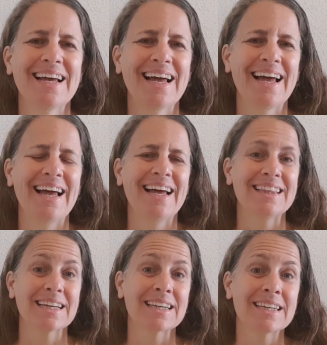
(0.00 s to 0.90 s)

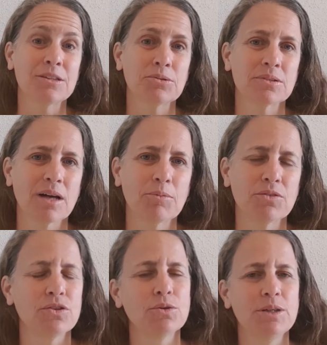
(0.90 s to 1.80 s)
tricky to some
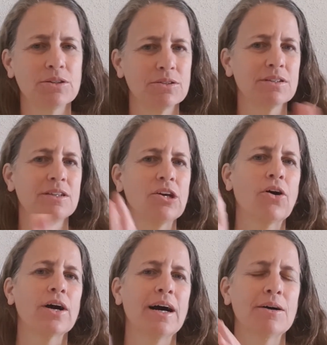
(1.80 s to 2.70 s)
of you, because in
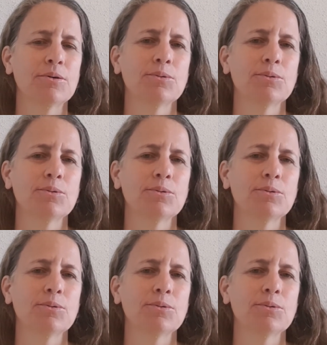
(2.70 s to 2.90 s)
yoga